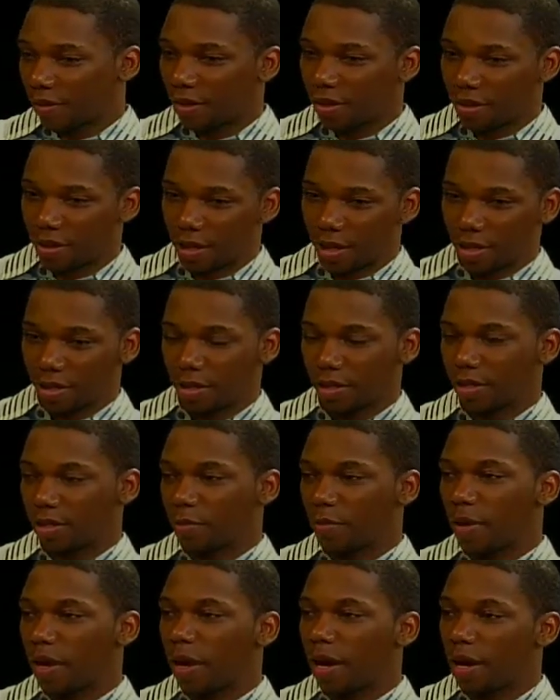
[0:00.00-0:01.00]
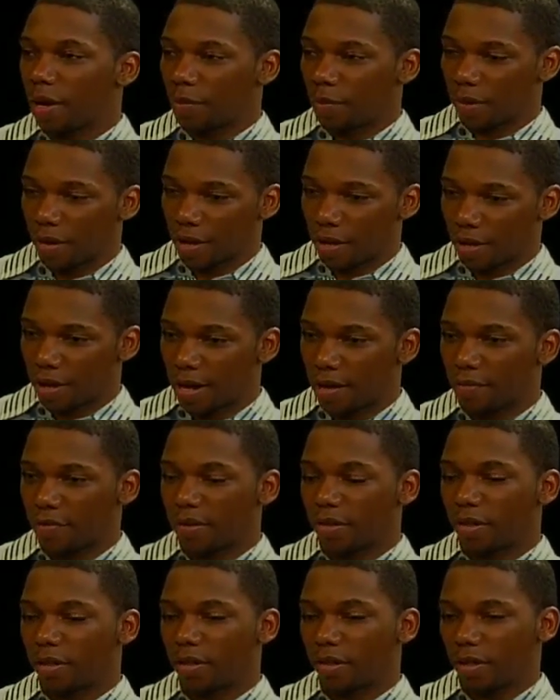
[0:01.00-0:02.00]
Kiss is in my iPod
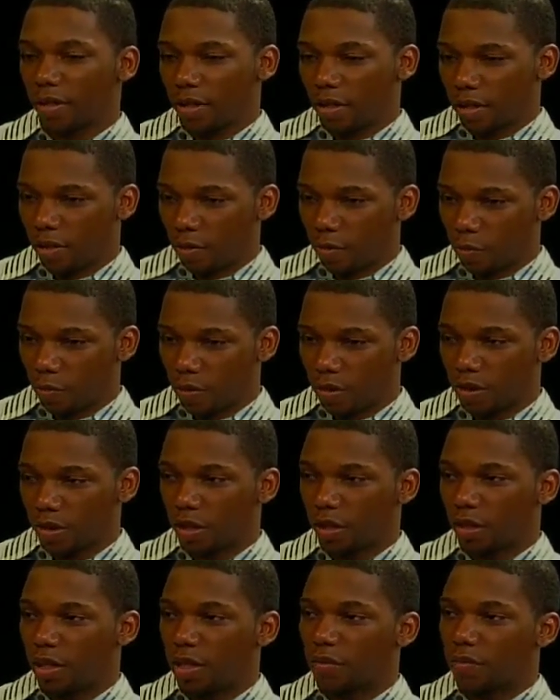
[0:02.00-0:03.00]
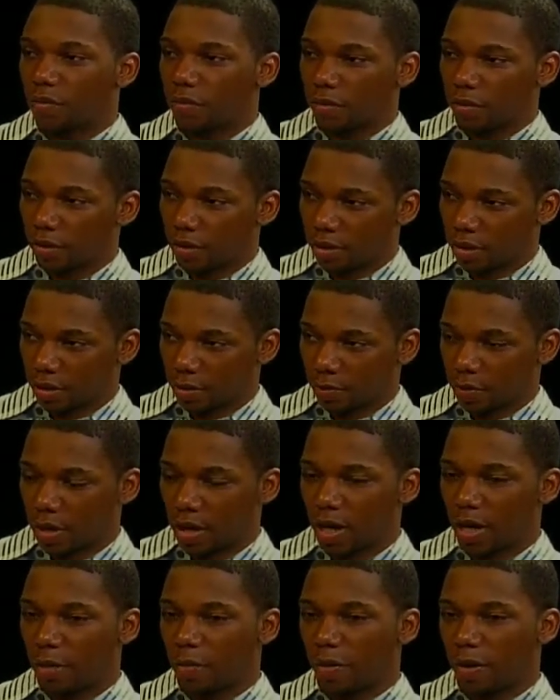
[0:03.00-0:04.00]
heavy. Yes. Wiz Khalifa is in my
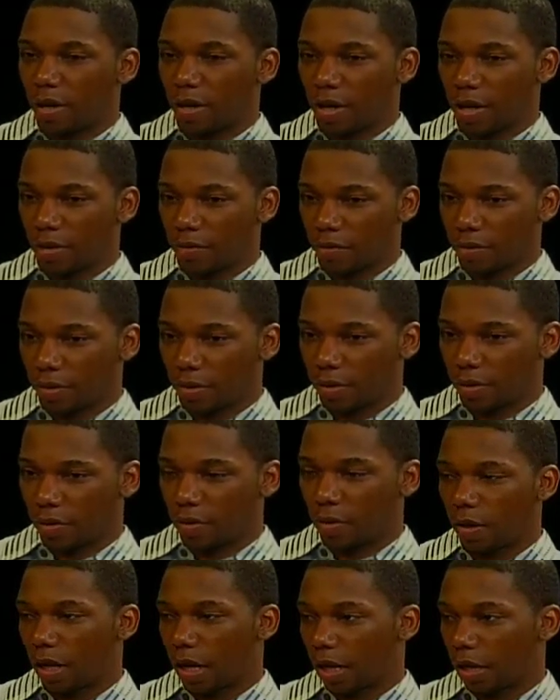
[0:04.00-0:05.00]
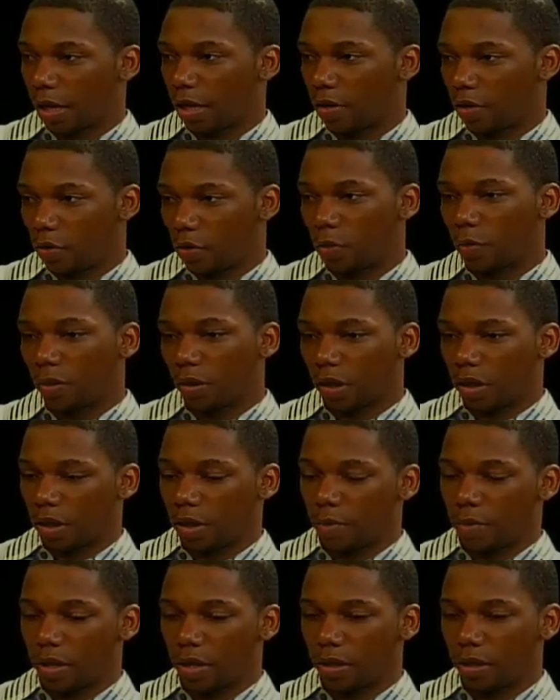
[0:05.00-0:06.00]
iPod heavy. You got a lot of new blood in
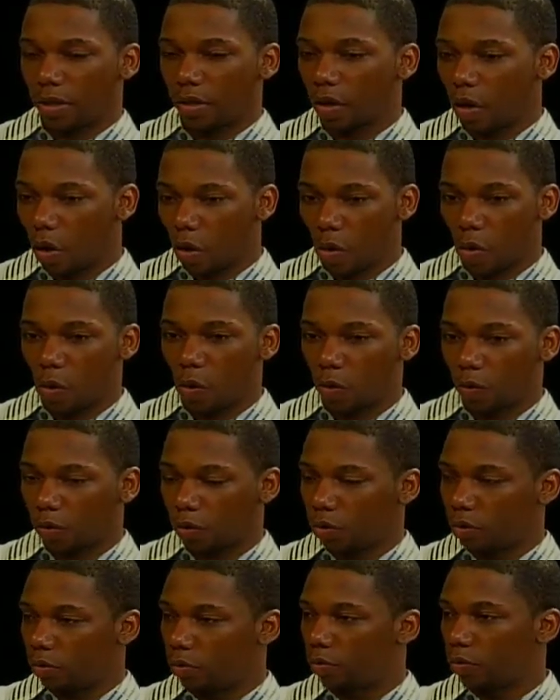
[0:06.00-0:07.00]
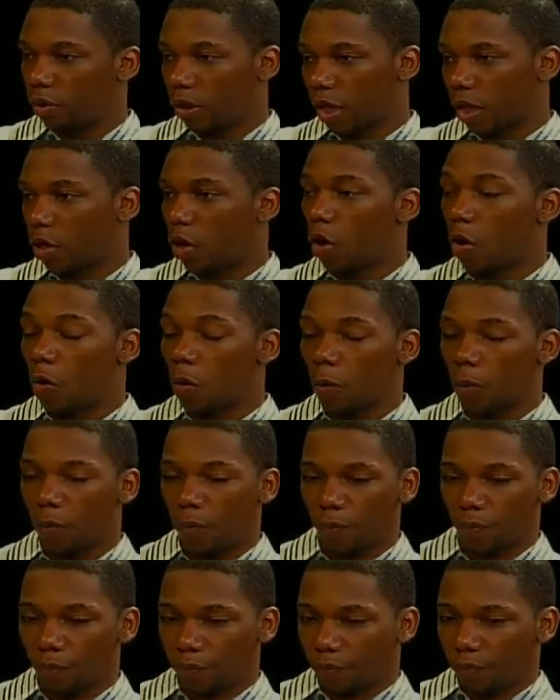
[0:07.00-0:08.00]
there. Cole, J. Cole.
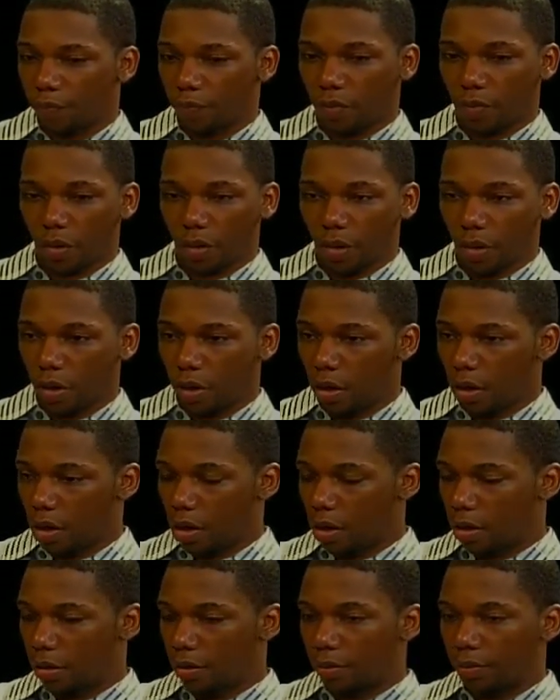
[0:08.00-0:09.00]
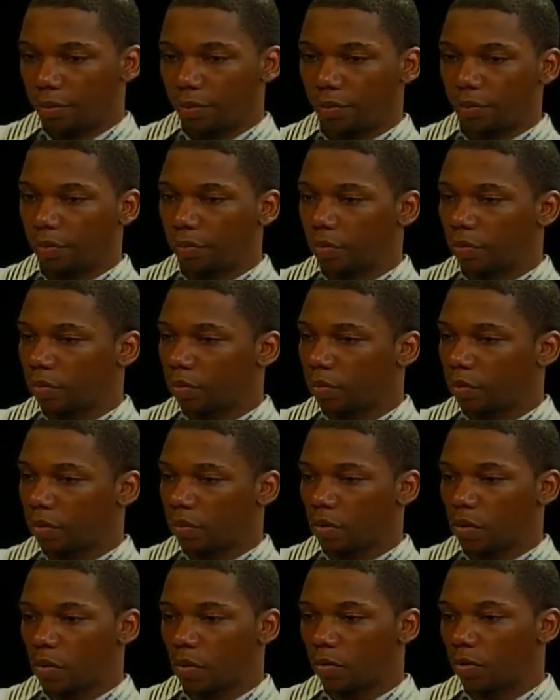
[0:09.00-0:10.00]
Uh, you
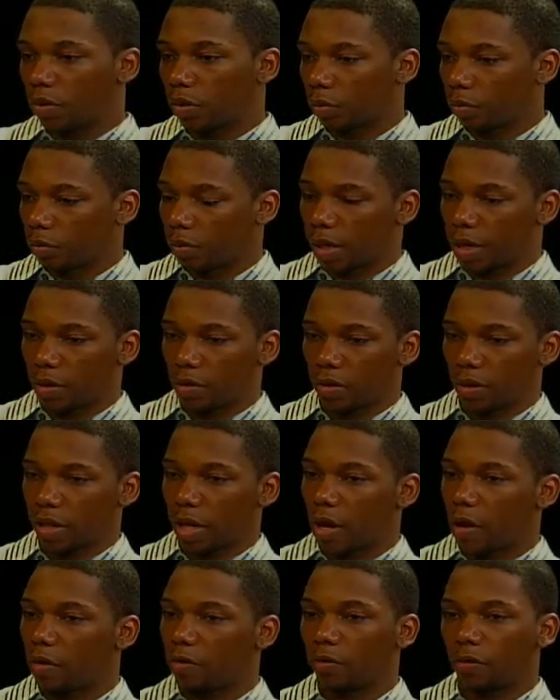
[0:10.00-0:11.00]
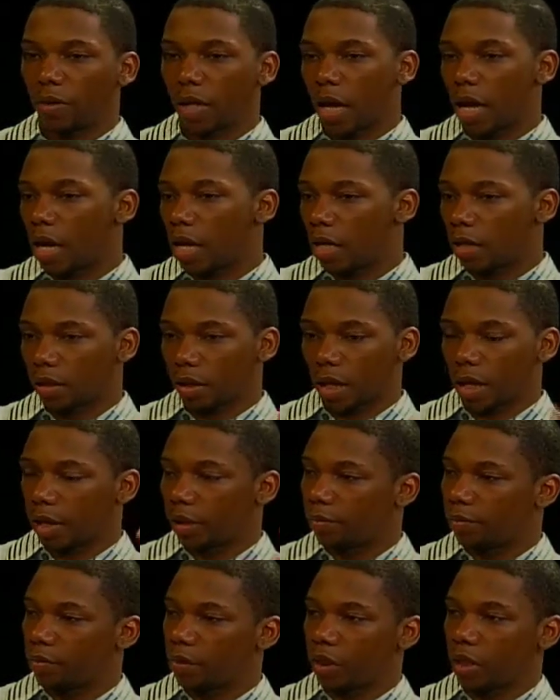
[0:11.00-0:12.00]
know, some down south guys like
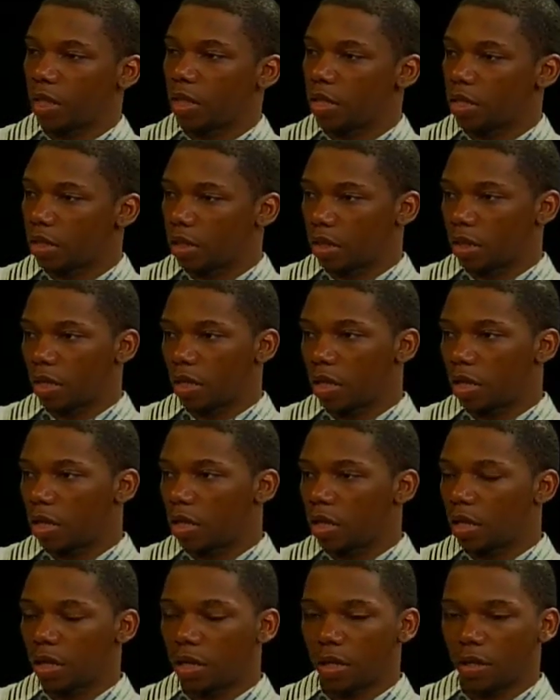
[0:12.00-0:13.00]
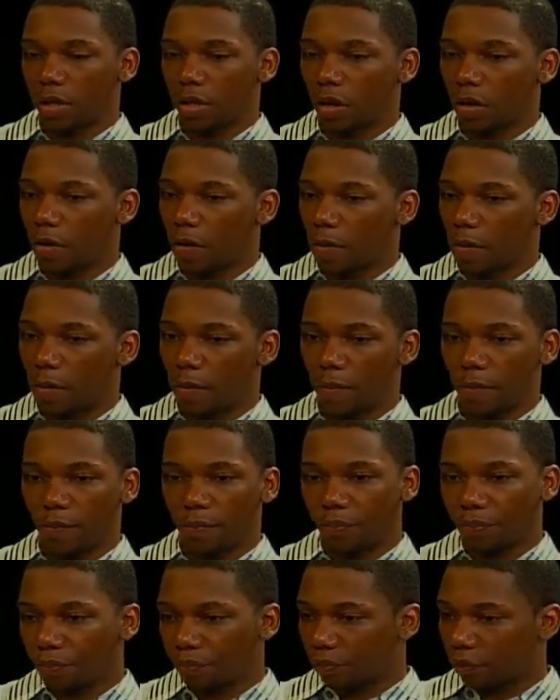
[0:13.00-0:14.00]
Jeezy and um,
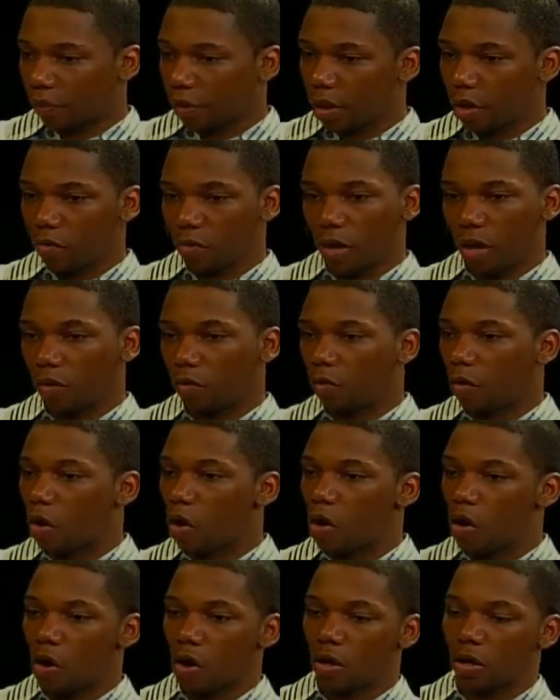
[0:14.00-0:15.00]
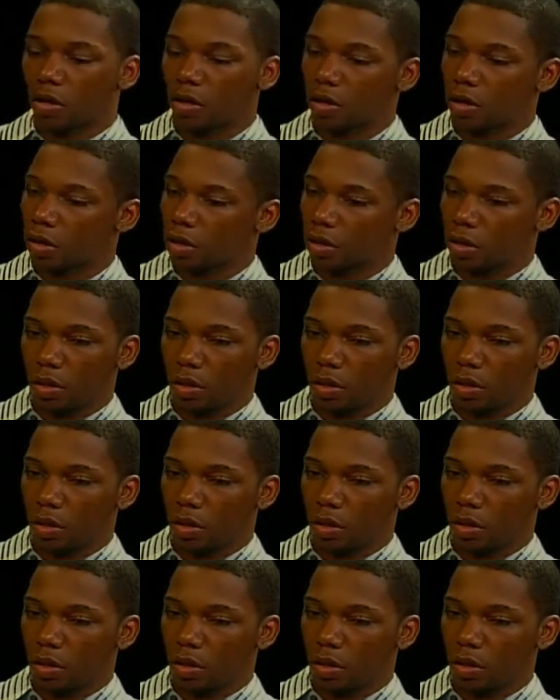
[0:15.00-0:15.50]
Rick Ross.